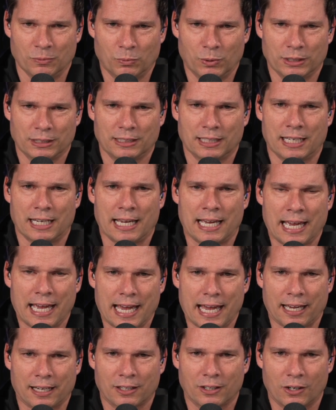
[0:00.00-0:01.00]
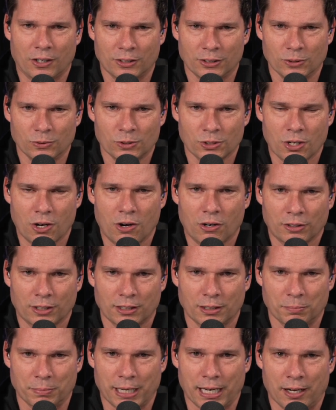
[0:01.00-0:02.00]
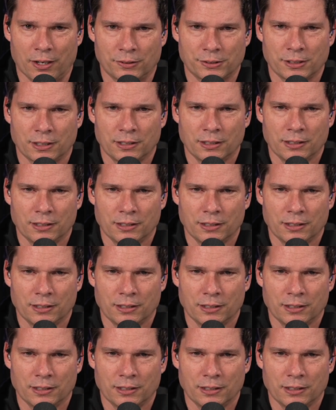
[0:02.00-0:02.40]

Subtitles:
What the heck are you talking about?